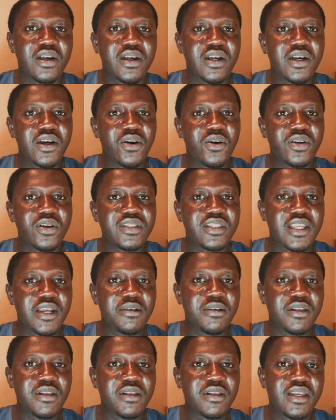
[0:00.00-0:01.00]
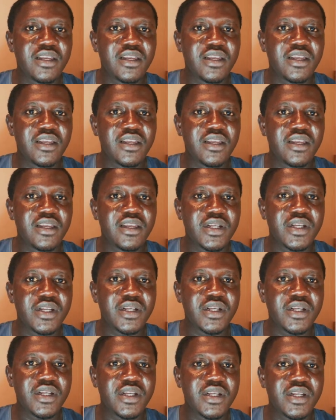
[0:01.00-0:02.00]
ordinarily bring
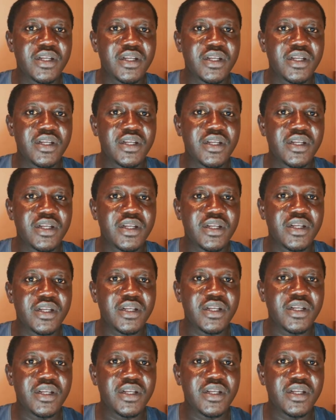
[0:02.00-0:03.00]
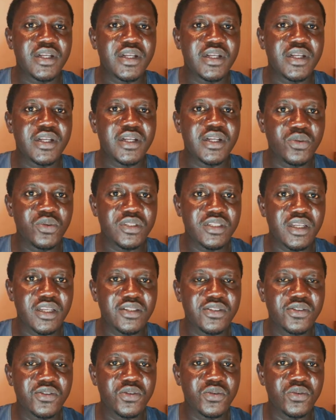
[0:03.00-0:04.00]
things on the group which will become nuisance
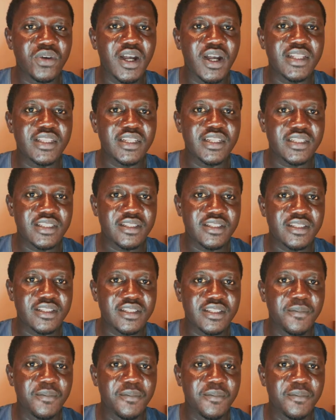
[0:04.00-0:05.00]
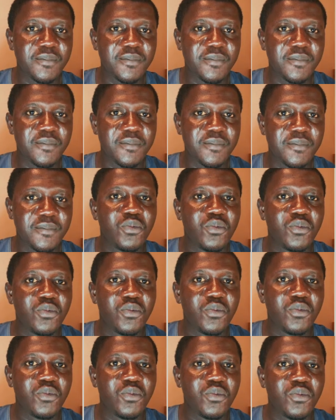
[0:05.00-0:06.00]
to others. We want
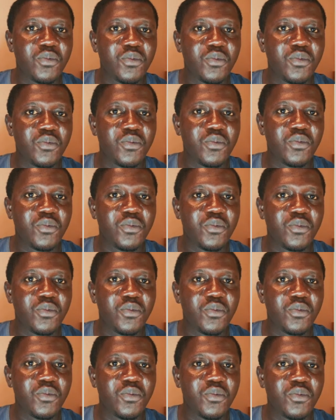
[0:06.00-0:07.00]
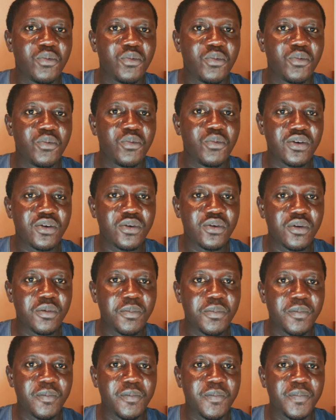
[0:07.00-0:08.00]
to maintain the sole goal of the group,
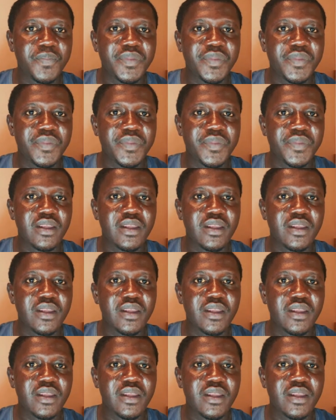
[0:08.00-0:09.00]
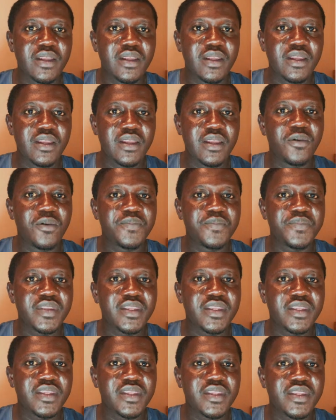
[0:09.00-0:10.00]
which is for
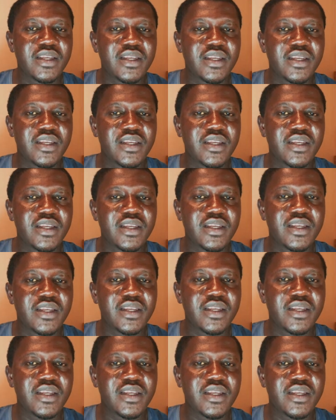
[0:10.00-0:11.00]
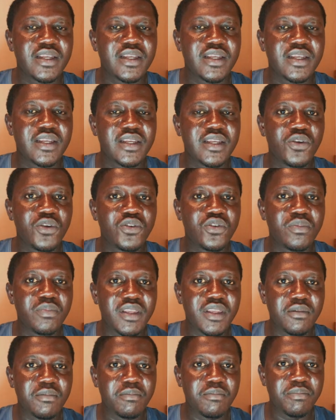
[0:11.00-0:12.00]
the skills that is going to be
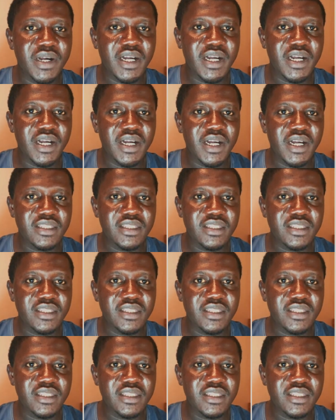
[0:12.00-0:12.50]
imparted.